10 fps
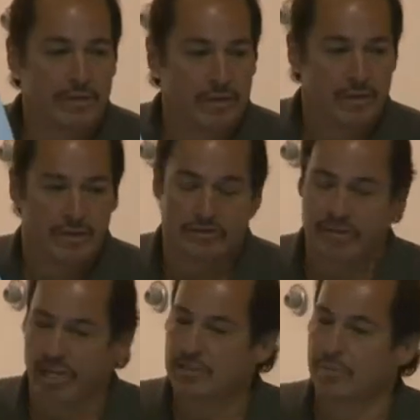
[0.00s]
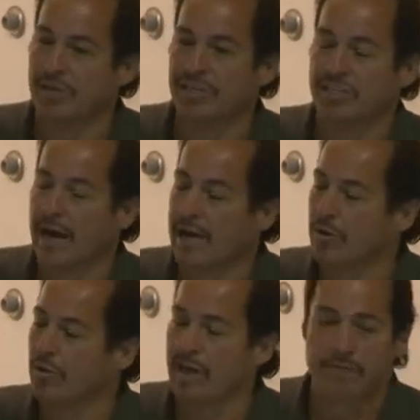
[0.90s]
There's an explanation on how
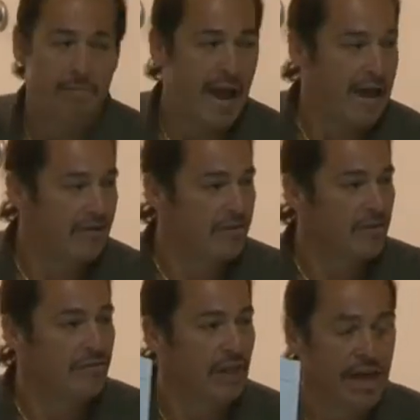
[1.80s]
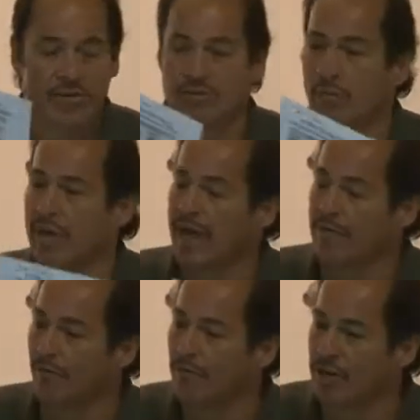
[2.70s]
to do it on the back of the flyers that we
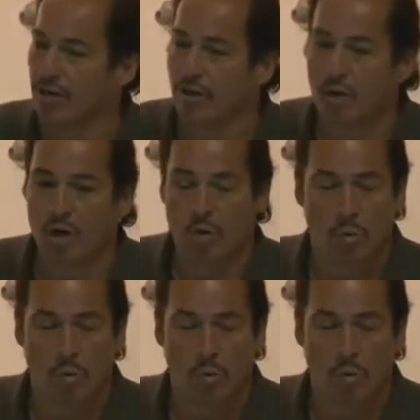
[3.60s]
have over here.